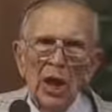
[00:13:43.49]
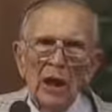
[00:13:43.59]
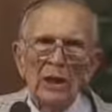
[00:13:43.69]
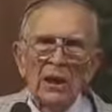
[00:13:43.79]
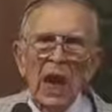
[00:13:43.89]

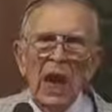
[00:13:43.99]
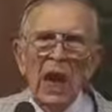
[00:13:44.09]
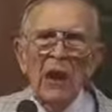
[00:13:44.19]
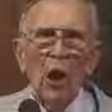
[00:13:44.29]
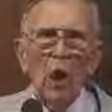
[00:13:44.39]
And
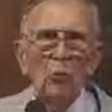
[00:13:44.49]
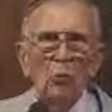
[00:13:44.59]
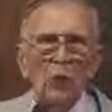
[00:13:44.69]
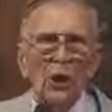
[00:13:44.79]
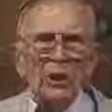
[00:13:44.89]
I
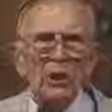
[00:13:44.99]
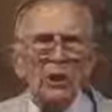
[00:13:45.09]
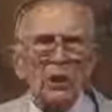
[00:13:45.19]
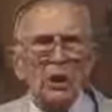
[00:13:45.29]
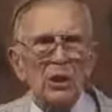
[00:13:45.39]
hope that
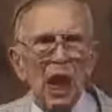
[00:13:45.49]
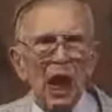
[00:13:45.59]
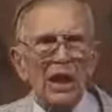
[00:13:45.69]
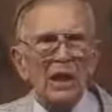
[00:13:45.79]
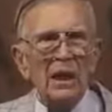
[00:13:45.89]

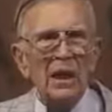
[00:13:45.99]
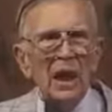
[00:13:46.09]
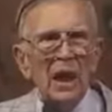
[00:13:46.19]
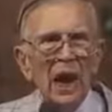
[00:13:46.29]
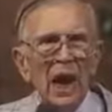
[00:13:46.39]
tonight
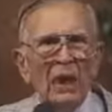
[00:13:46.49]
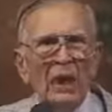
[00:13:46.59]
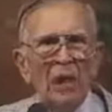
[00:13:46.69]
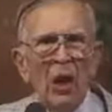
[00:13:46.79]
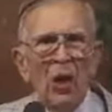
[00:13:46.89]
I
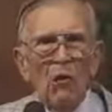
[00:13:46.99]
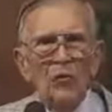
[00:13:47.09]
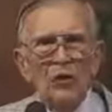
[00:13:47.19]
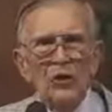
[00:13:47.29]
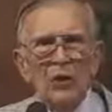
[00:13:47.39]
can
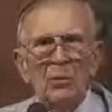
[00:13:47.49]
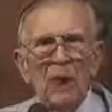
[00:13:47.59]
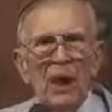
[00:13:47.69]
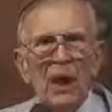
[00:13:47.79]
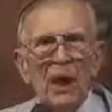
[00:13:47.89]
offer
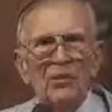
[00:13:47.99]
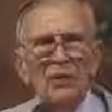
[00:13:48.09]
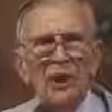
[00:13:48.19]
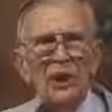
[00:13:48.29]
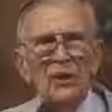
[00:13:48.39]
some
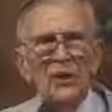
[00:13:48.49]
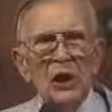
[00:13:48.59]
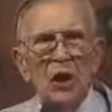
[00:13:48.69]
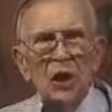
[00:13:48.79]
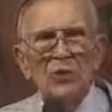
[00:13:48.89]
evidence
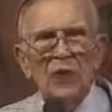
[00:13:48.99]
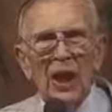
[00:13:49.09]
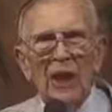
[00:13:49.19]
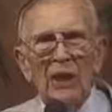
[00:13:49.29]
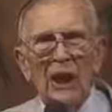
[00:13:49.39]
of
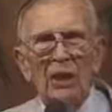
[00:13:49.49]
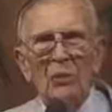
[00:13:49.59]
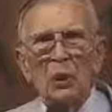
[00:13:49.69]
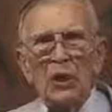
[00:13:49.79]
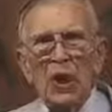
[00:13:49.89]
that,
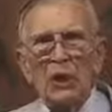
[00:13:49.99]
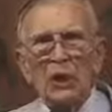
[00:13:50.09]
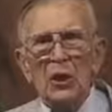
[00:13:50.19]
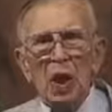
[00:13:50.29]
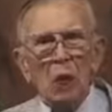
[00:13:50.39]
that we
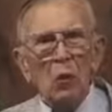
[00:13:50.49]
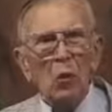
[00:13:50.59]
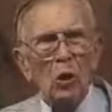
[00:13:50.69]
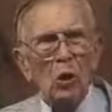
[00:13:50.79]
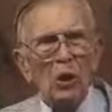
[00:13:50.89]
can
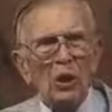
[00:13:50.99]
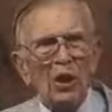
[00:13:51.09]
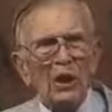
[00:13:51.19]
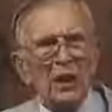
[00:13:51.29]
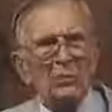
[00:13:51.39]
know
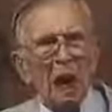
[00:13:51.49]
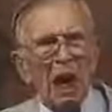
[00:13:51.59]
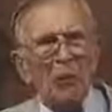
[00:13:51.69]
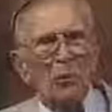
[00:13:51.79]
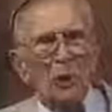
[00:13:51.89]
that the
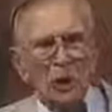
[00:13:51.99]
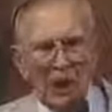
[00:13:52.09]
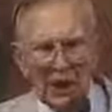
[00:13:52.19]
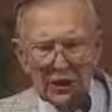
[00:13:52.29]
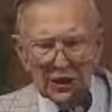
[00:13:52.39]
Bible
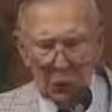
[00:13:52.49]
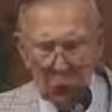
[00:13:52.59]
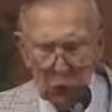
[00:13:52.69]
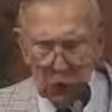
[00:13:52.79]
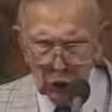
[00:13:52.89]
is the
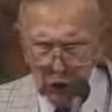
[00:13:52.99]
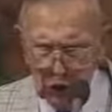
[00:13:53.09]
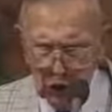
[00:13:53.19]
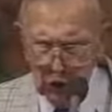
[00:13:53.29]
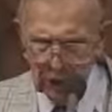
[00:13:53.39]
Word of
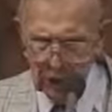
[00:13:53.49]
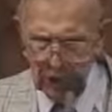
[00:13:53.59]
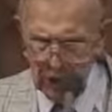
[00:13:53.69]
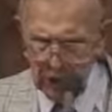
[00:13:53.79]
God